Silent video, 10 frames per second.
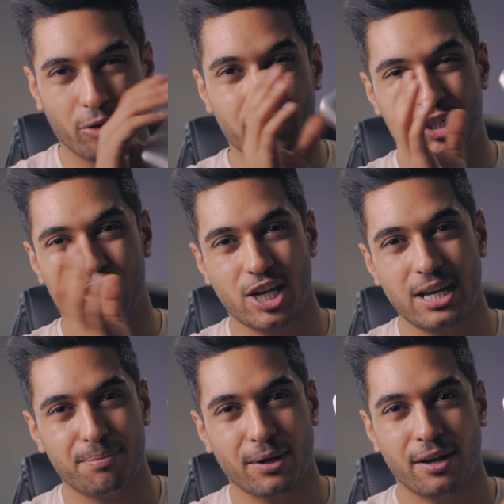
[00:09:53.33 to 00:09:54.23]
on the
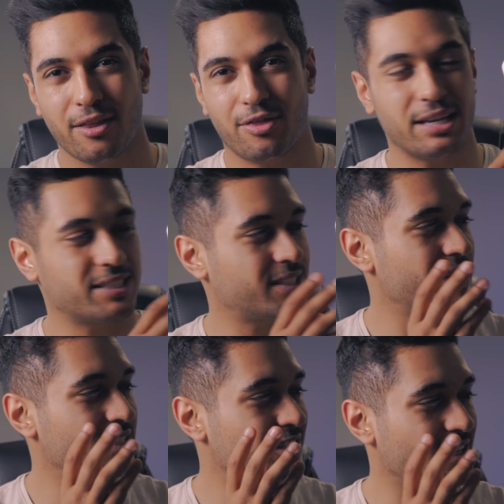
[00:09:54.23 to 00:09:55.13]
cheap, this
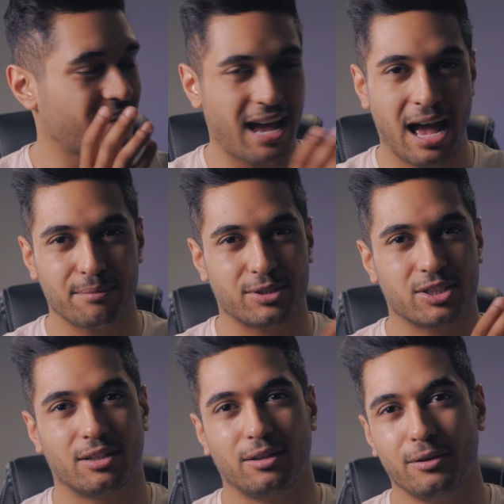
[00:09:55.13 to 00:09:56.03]
is
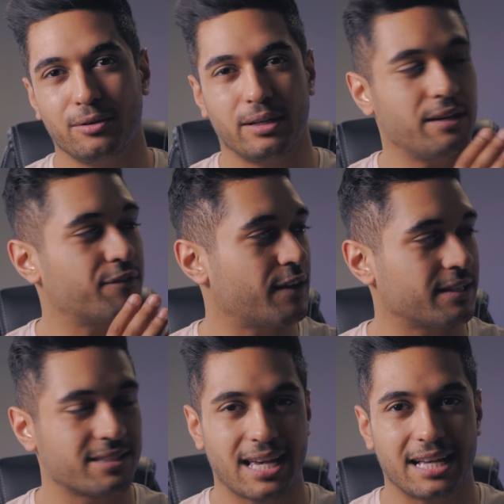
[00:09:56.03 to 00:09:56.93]
absolutely
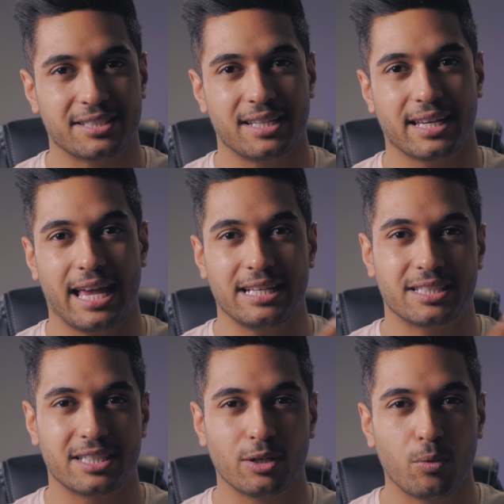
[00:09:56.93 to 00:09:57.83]
fantastic. It
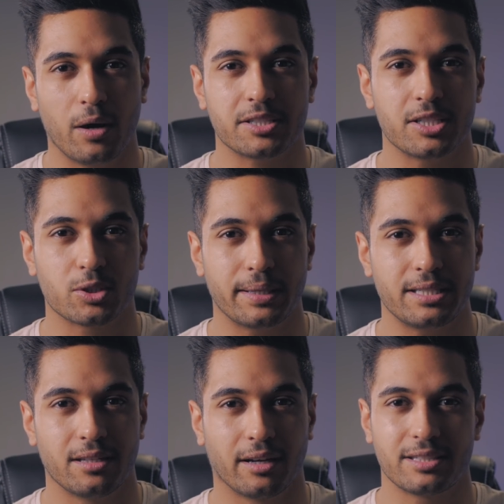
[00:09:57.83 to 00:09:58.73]
still works in
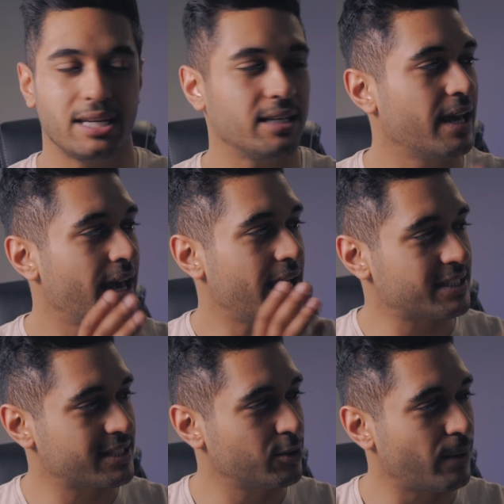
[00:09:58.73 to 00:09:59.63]
2019. It
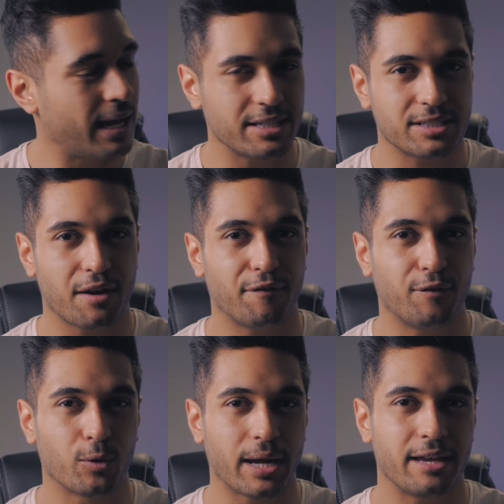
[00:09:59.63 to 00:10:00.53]
still edits
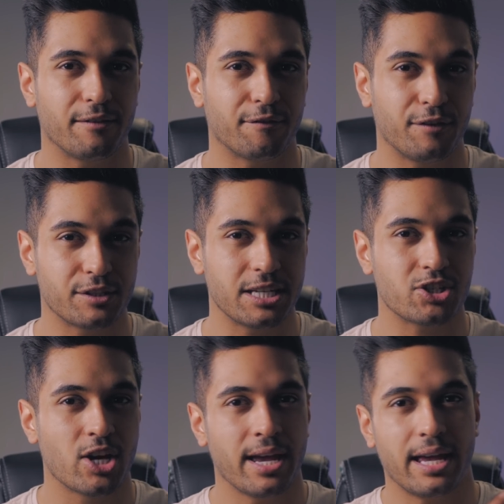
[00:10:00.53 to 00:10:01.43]
4K
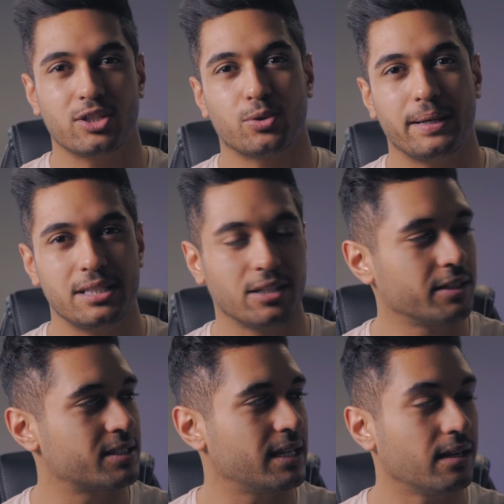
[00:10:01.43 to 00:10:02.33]
footage in
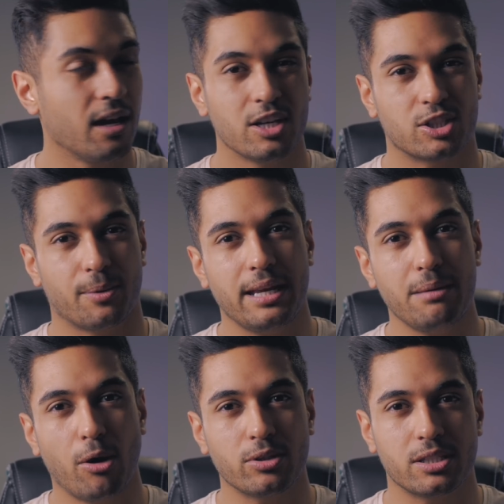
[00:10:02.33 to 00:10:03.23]
2019. So
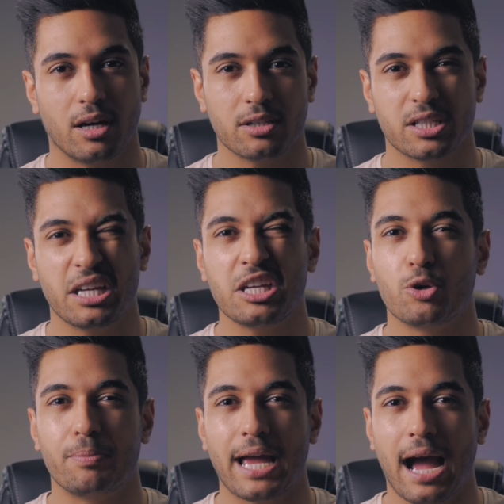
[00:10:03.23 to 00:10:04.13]
any multitasking,
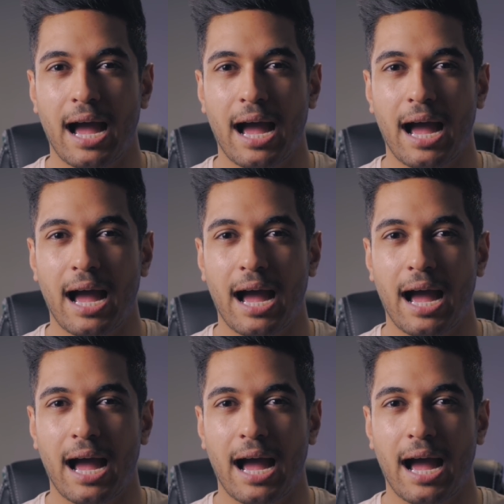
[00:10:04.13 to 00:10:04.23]
you'll be